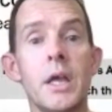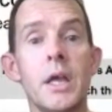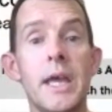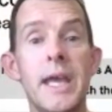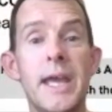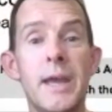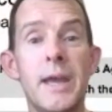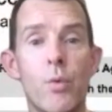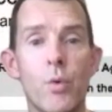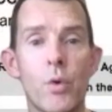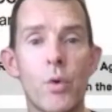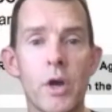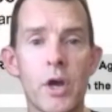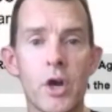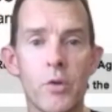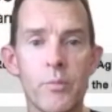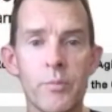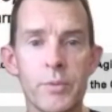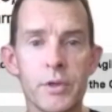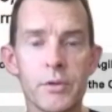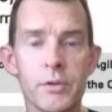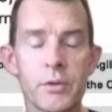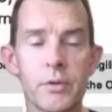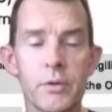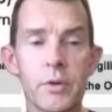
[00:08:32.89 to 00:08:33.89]
it will
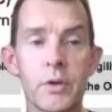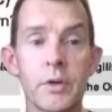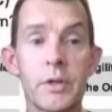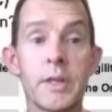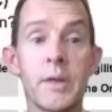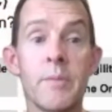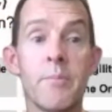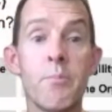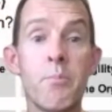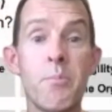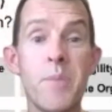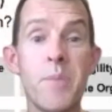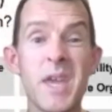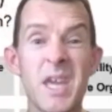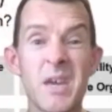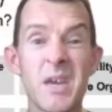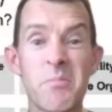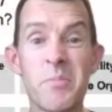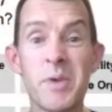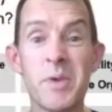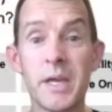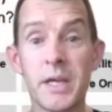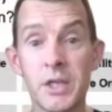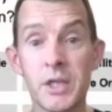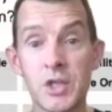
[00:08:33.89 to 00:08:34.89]
help you look at the bigger
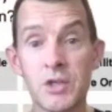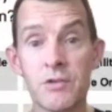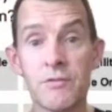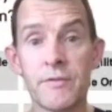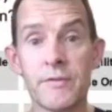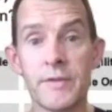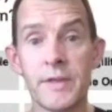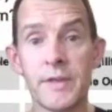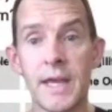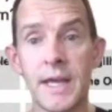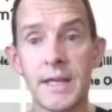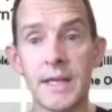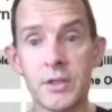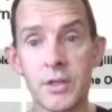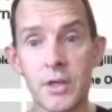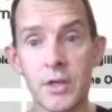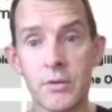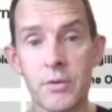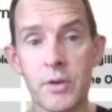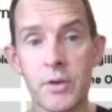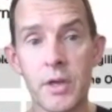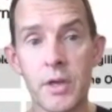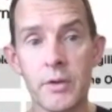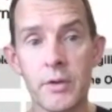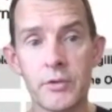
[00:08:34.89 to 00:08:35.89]
picture of the
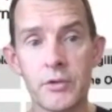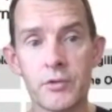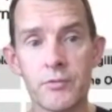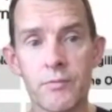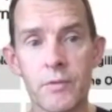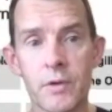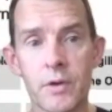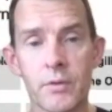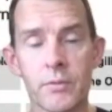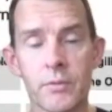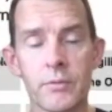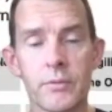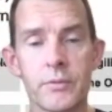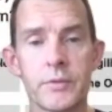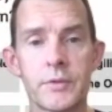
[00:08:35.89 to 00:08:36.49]
Agile coach role.